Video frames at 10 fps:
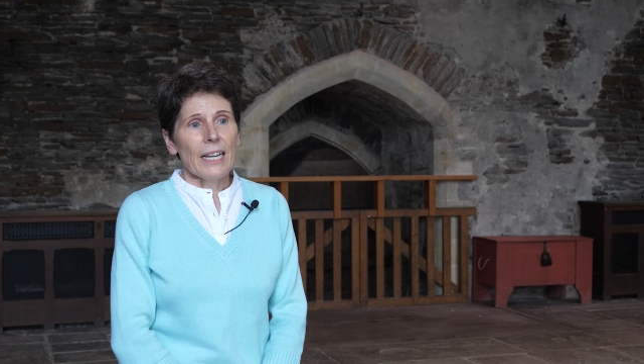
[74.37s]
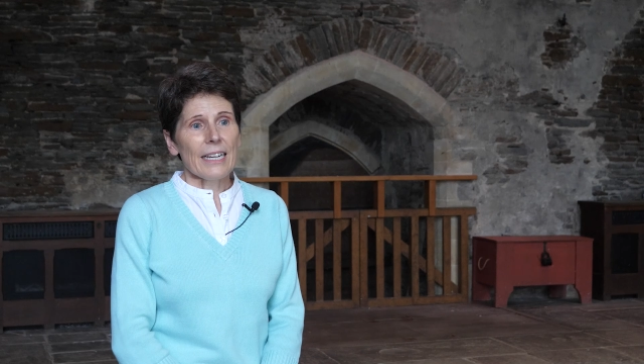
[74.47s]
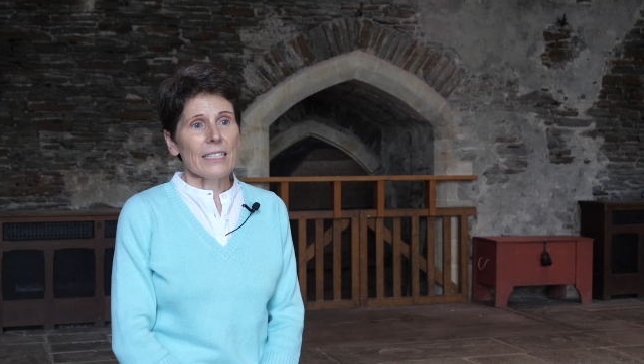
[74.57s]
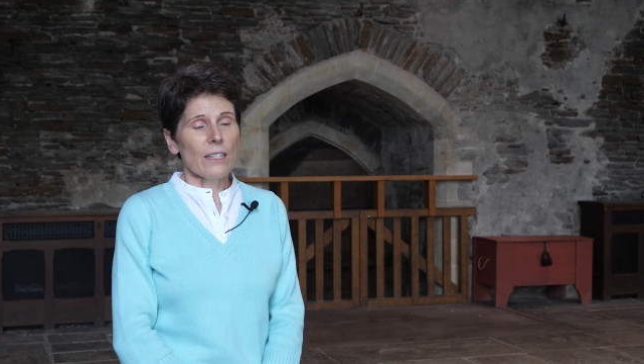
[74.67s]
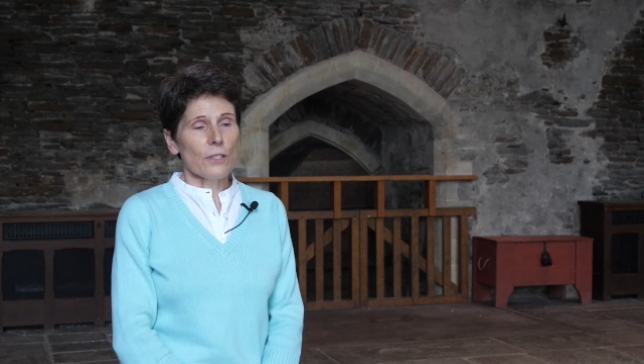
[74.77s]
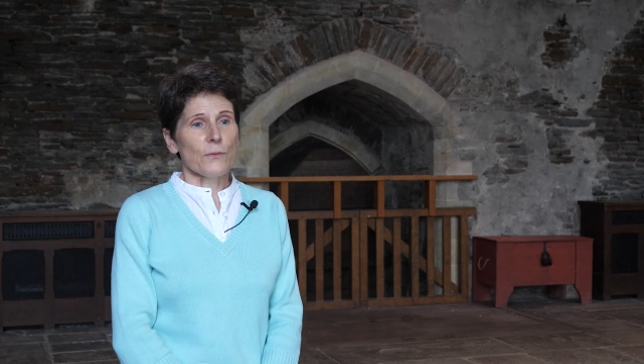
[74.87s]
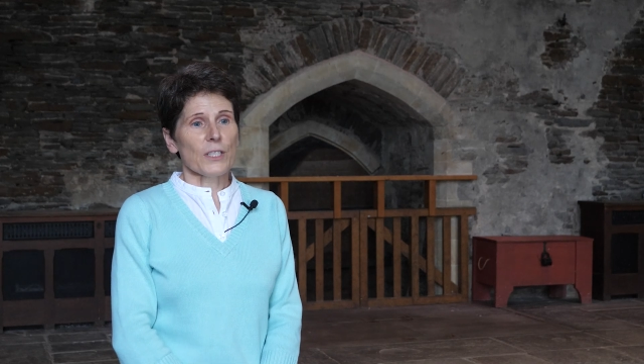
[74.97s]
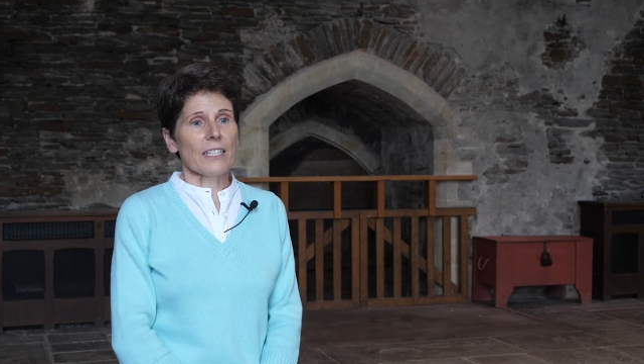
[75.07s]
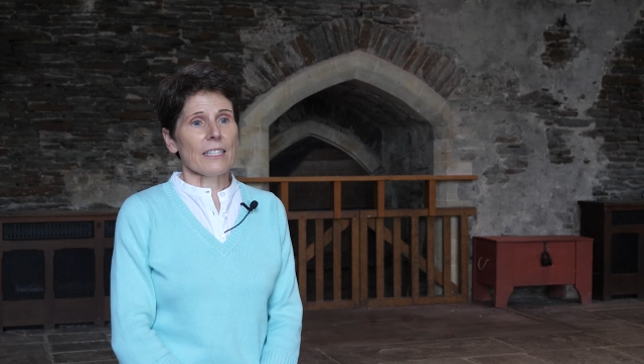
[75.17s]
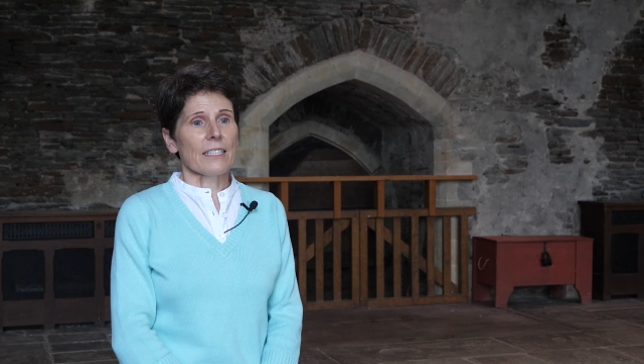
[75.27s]
and other
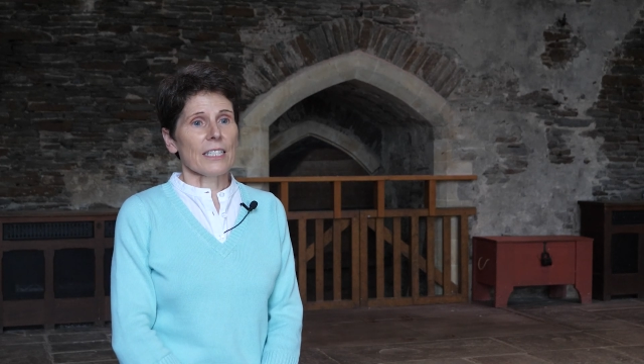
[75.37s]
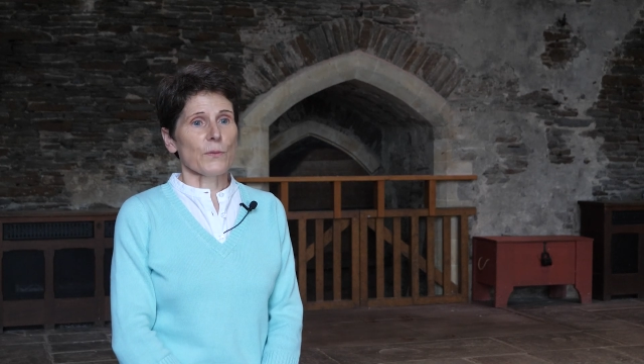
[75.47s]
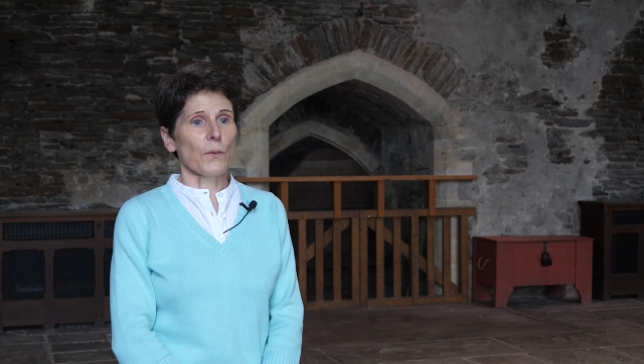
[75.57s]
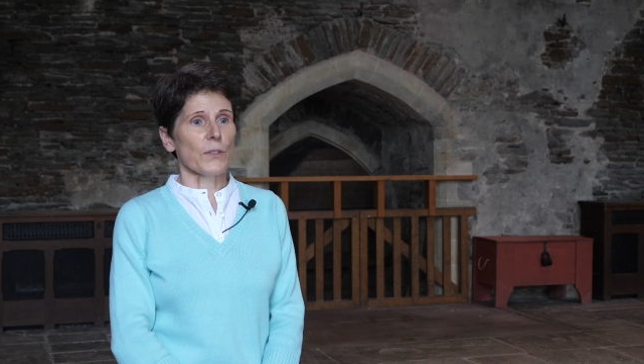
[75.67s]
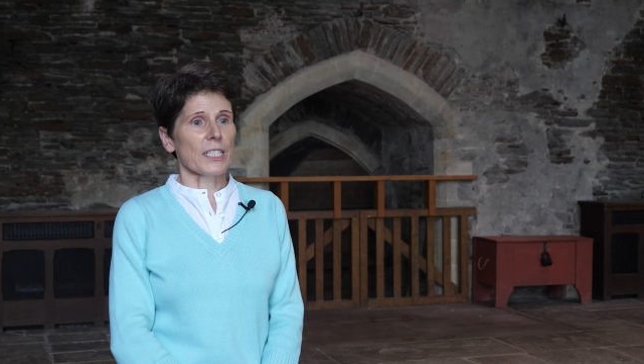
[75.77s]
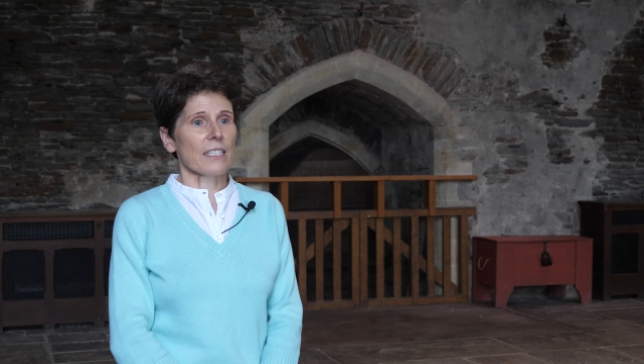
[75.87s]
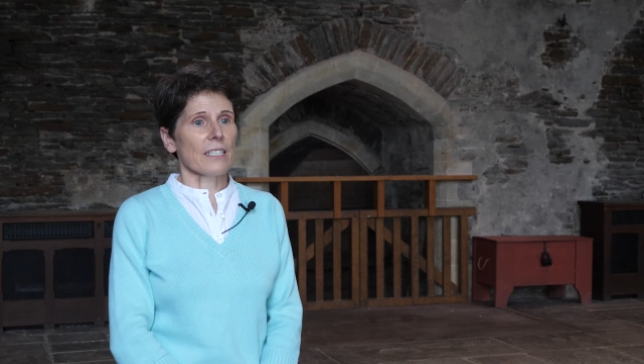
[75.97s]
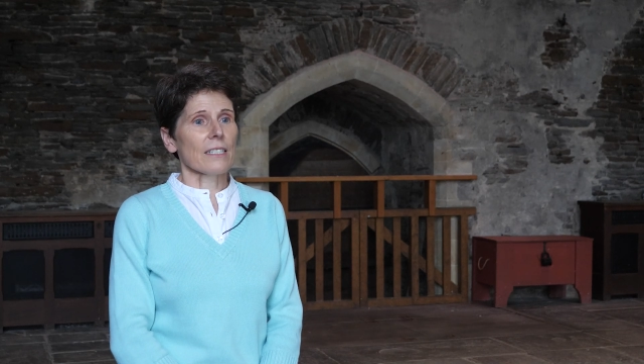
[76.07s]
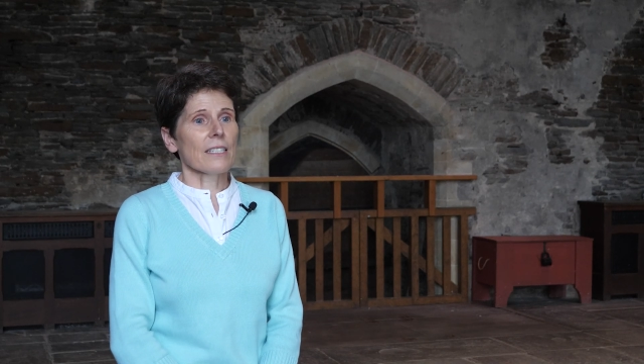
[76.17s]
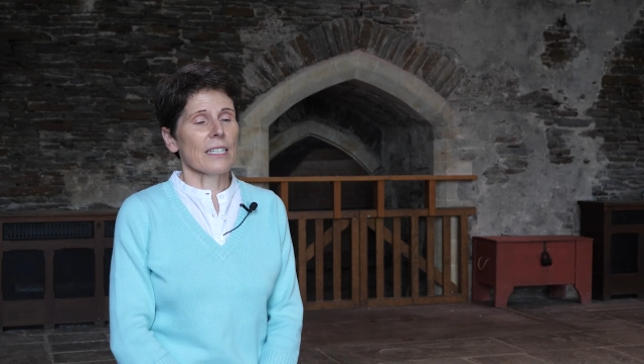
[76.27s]
facilities for
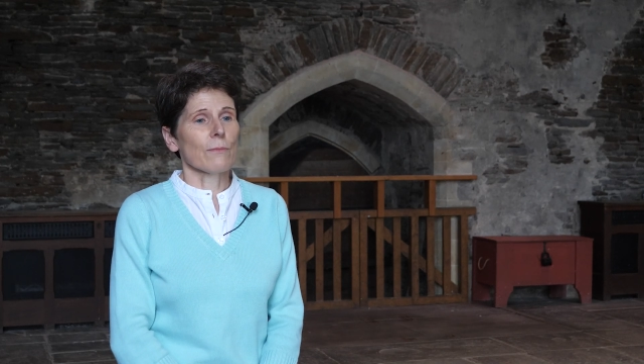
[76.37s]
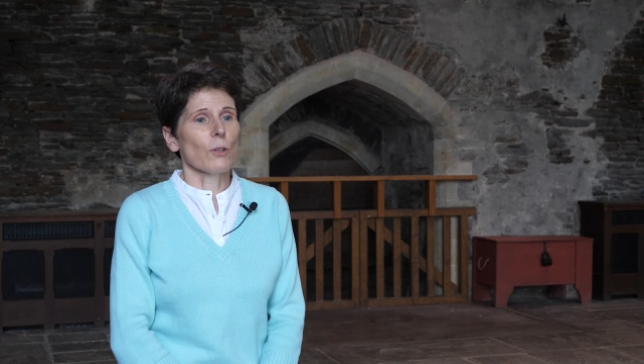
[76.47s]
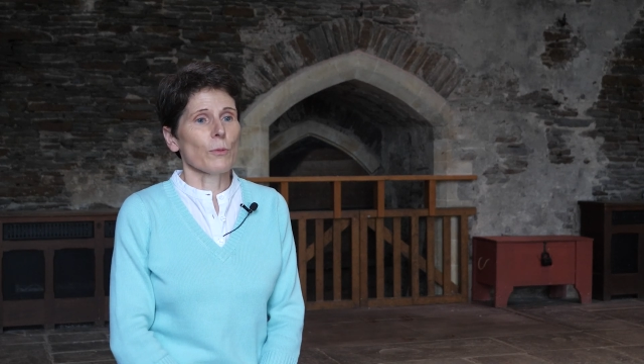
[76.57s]
visitors in what